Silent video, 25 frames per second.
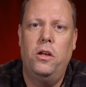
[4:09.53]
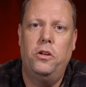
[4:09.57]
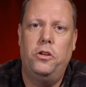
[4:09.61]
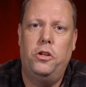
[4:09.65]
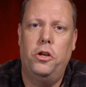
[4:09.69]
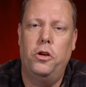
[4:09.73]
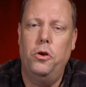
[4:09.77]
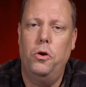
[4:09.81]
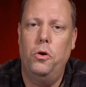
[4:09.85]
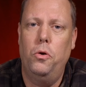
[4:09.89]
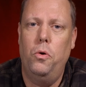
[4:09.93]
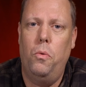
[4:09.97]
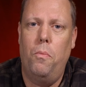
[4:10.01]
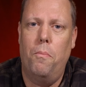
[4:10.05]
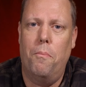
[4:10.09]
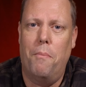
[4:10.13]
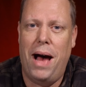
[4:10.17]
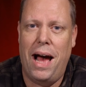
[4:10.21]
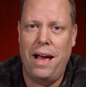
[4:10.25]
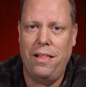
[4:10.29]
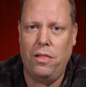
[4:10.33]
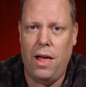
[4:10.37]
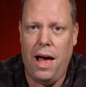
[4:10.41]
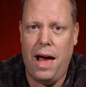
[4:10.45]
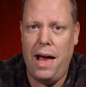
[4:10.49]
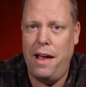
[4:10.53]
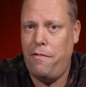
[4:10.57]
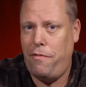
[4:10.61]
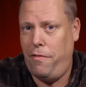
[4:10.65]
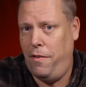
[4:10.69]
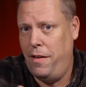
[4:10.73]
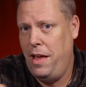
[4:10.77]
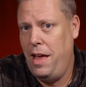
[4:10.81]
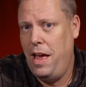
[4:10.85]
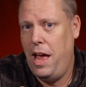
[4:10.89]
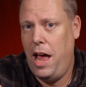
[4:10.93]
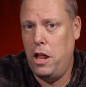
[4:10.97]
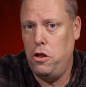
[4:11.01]
to my life
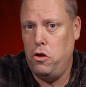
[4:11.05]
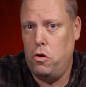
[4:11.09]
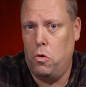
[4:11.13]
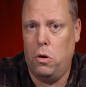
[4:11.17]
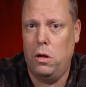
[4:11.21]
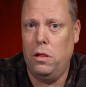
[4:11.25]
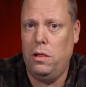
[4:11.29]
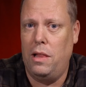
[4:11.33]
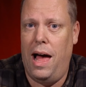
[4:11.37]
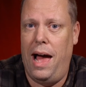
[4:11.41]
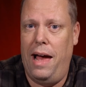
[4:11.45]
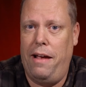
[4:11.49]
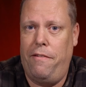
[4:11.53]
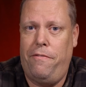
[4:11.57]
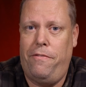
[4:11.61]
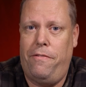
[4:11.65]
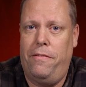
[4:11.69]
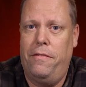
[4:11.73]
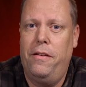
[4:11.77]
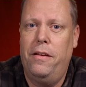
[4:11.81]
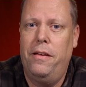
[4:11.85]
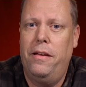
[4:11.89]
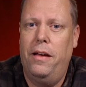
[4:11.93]
and your life.